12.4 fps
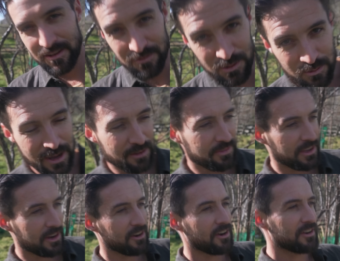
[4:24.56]
of you out
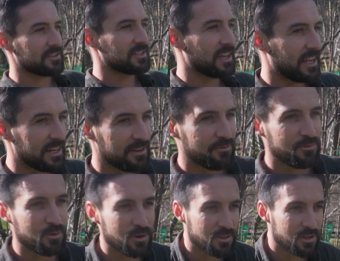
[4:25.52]
there are excited
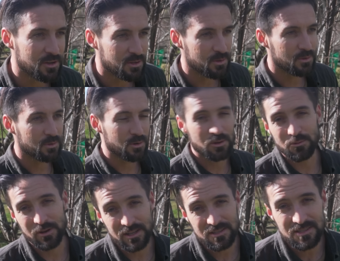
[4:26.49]
for the new Lord of the
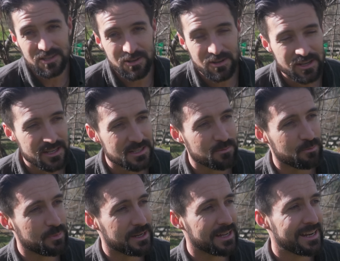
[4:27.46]
Rings series,
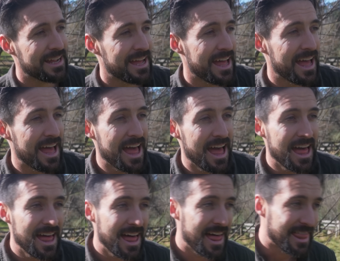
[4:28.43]
but
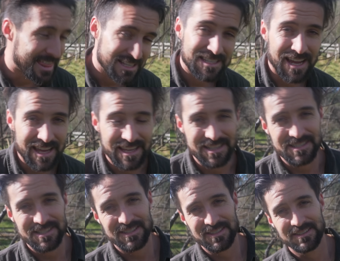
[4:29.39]
this guy
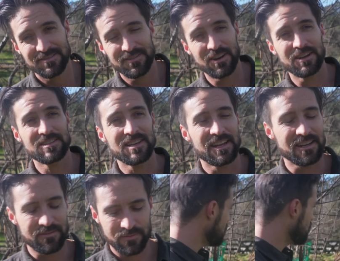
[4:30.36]
is very excited.
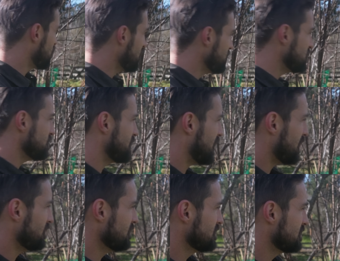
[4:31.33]
What I'm gonna do
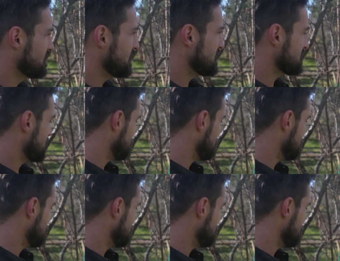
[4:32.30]
now is I'm